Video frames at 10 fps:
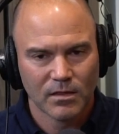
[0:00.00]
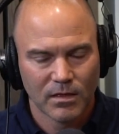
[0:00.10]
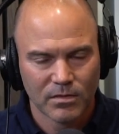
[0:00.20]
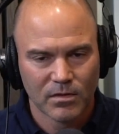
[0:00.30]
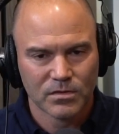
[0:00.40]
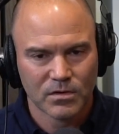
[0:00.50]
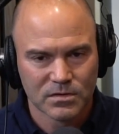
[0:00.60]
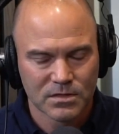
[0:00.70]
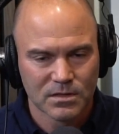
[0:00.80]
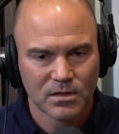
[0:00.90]

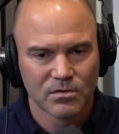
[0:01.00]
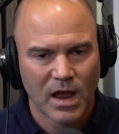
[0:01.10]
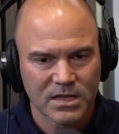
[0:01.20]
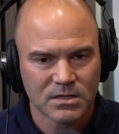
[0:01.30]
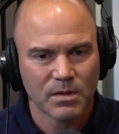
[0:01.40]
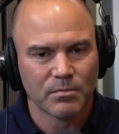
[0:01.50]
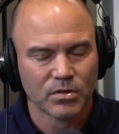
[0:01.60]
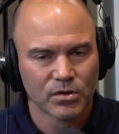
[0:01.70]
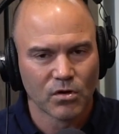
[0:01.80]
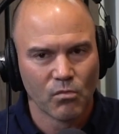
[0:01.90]
there has to be a
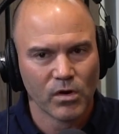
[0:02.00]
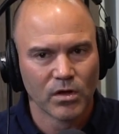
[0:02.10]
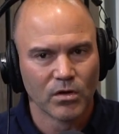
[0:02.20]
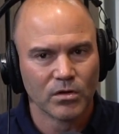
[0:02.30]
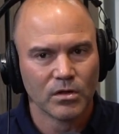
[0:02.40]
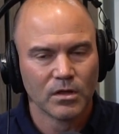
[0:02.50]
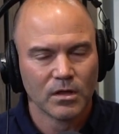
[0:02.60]
political will